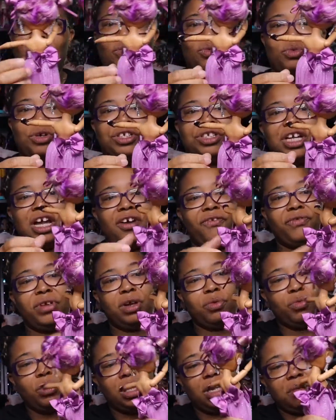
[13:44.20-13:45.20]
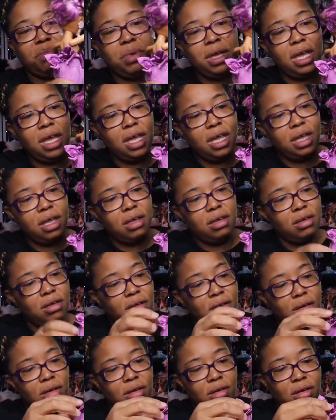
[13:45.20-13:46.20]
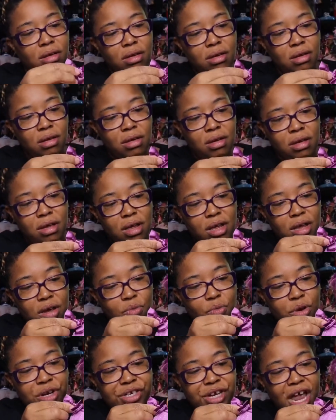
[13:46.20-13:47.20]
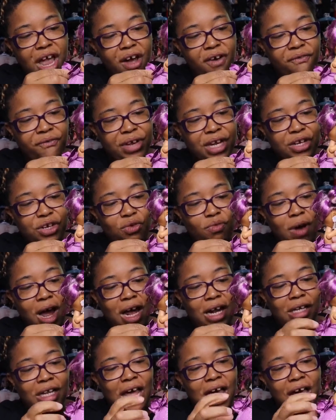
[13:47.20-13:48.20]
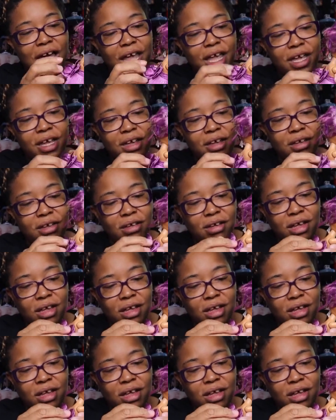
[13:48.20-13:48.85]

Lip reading: Which outfit will it be? Which outfit do I like?